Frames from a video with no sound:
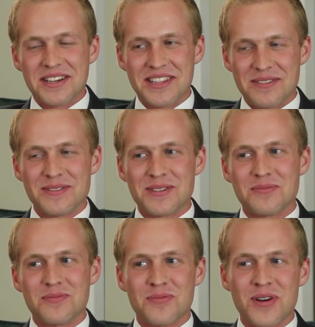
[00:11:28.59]
There
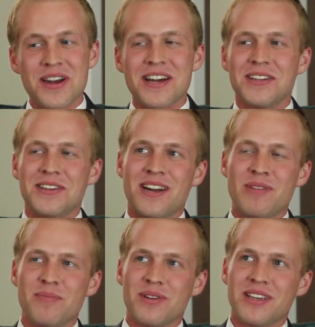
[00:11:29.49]
was one elder, I
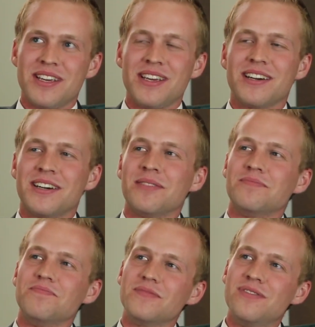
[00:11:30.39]
remember he,
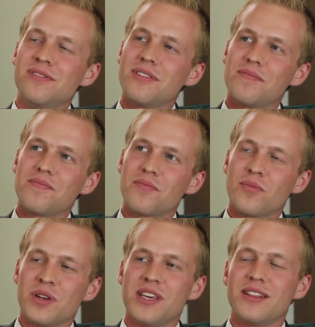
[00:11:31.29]

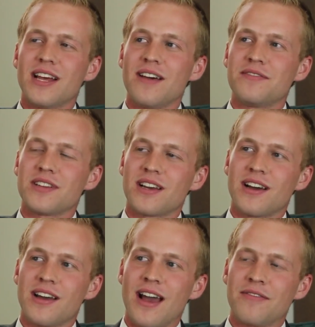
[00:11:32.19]
when he left
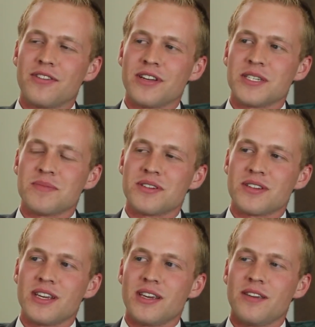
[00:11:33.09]
after his
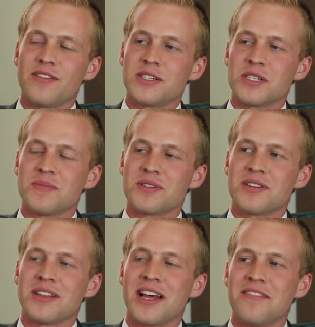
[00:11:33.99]
mission, he finished his
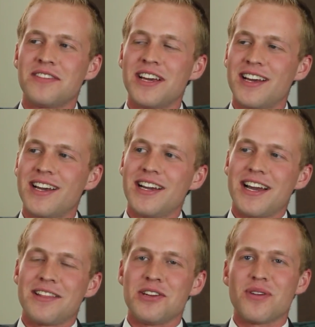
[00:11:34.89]
mission and left.
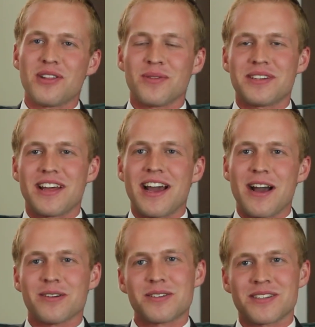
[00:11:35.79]
And the new elder went to that
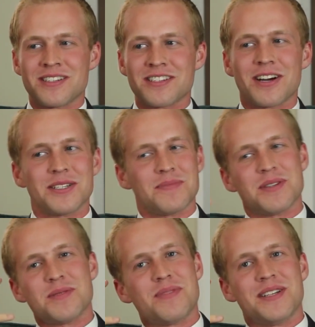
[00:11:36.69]
house and calls the
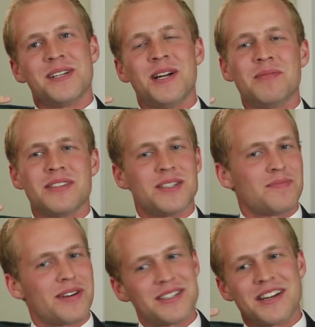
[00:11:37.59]
mission president up and says,
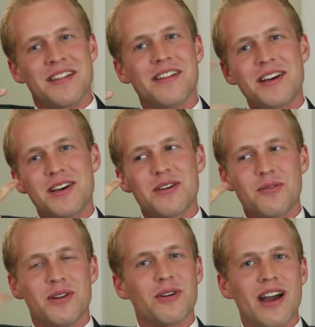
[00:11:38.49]
"President,
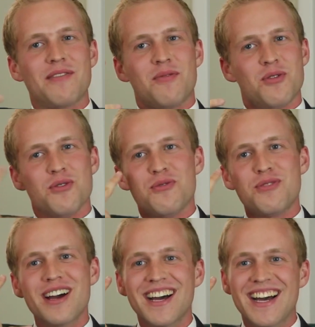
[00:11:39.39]
we don't have a roof."